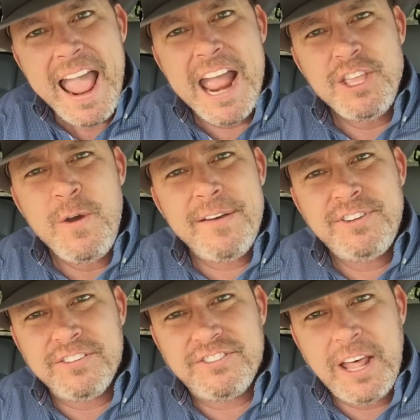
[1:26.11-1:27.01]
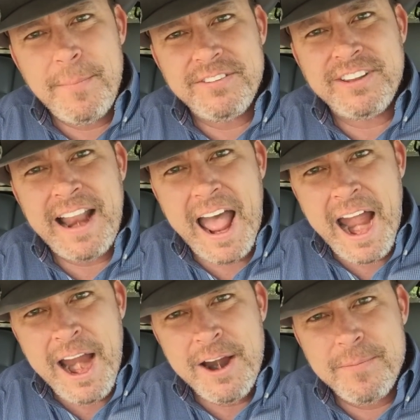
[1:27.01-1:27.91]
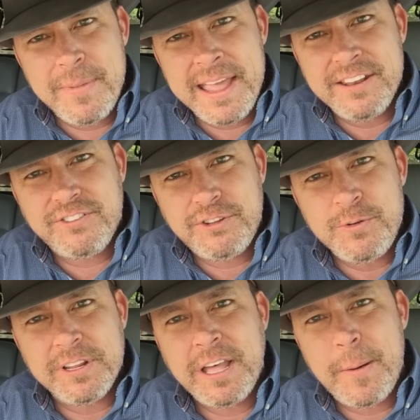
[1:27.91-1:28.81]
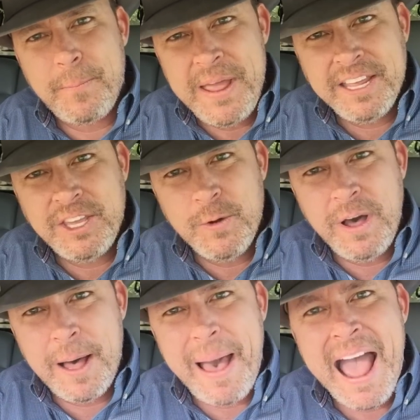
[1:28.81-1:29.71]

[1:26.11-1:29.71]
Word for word: and you have just summoned an Iron Man suit to come pick you up,